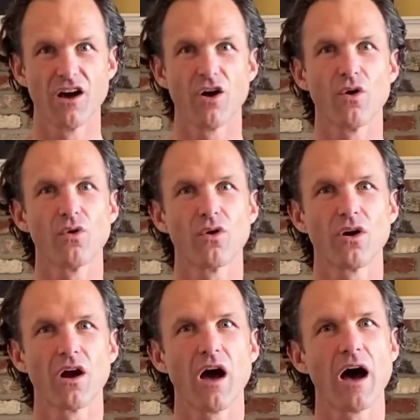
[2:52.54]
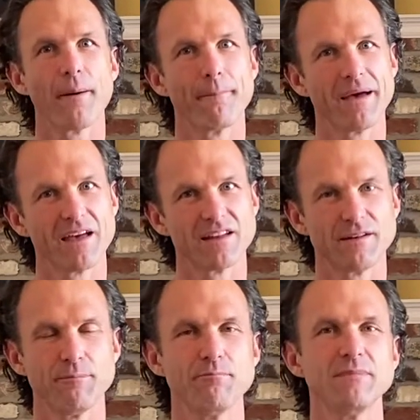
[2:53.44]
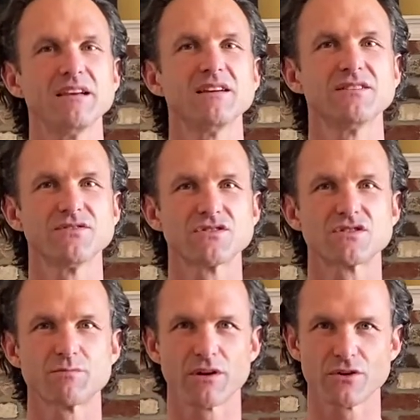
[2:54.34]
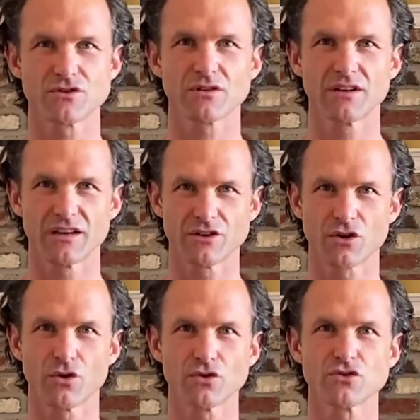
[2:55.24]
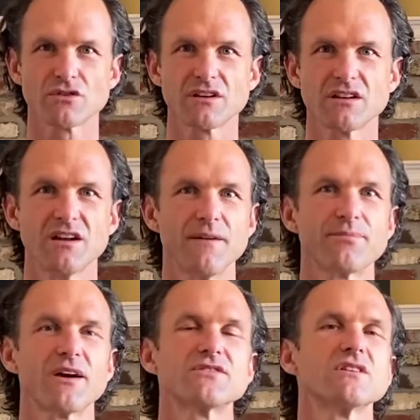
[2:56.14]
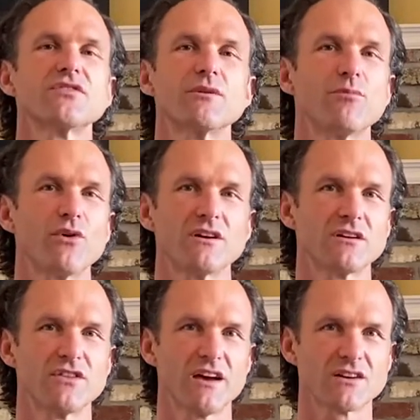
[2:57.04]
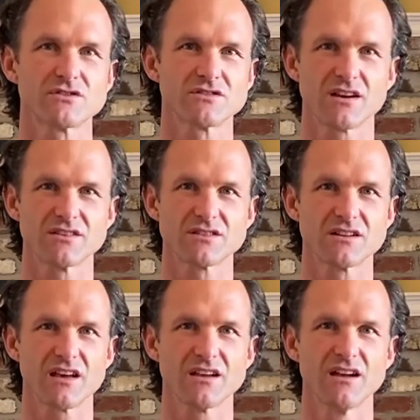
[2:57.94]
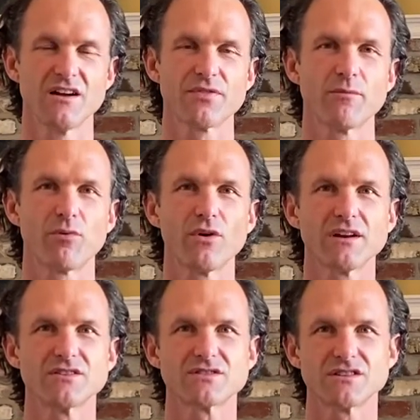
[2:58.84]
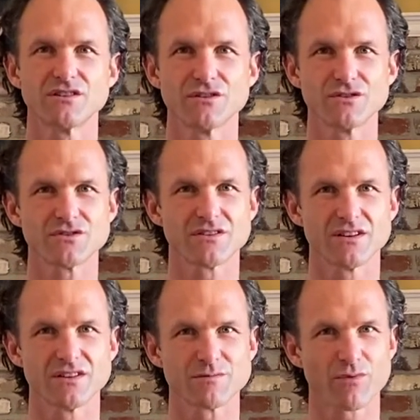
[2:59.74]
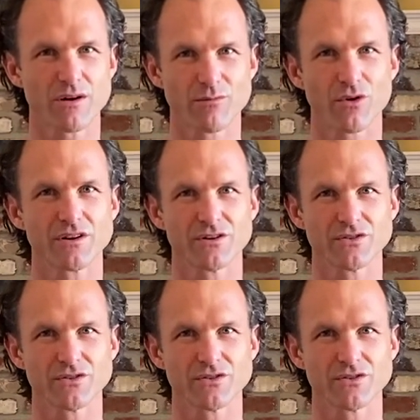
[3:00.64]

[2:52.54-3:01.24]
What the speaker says: or Amen means spiritually and culturally. That's not the point of the exercise today. The point is to use this primordial